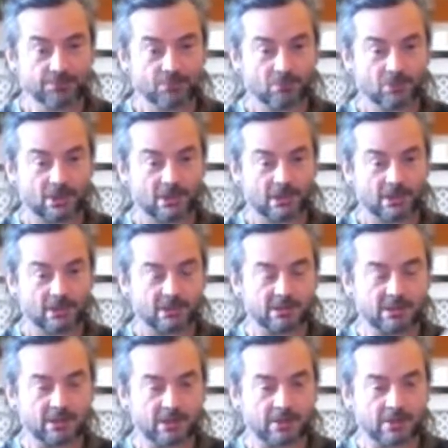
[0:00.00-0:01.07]
and
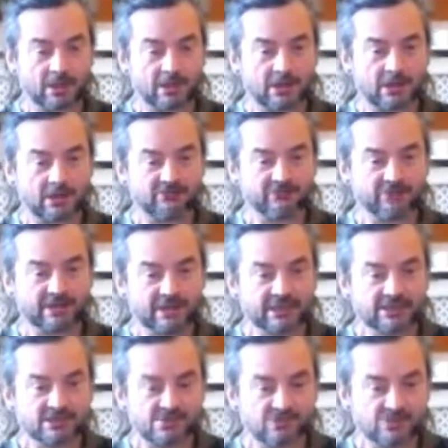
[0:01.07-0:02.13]
uh, I, I, feel it
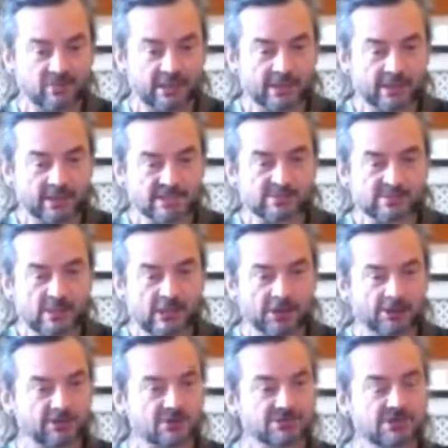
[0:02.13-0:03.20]
to, to, be like a smile
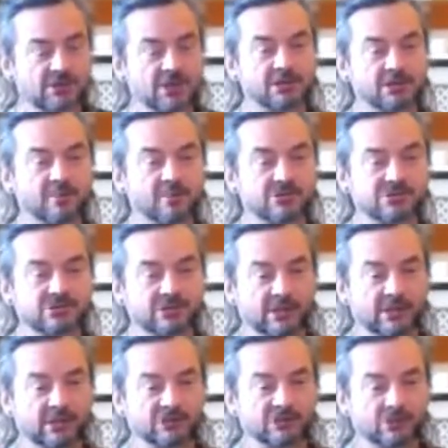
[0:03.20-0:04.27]
across the heart, up into
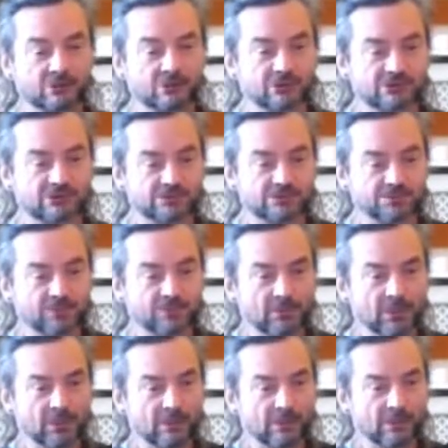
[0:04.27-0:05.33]
the shoulders.
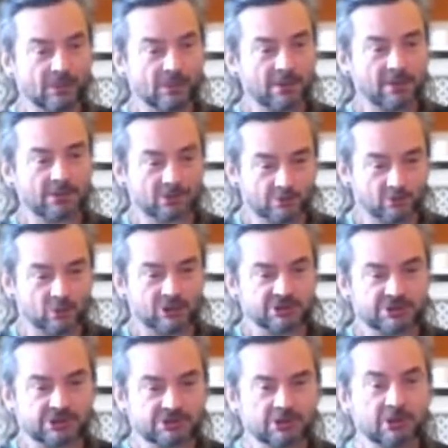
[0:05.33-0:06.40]
Uh, good morning,
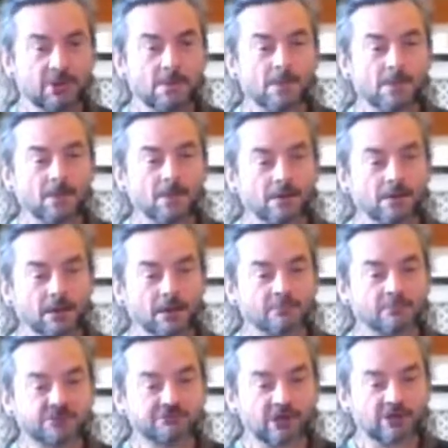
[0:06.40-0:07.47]
Jill. Uh, I'm
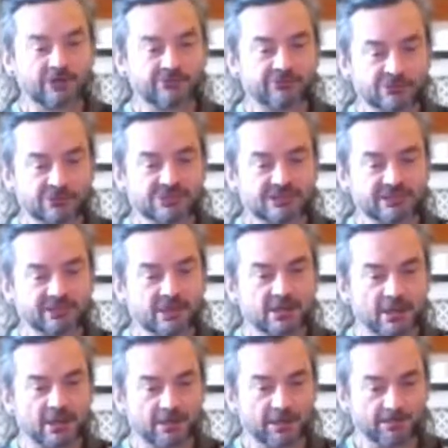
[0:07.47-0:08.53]
just running through Seat Kari.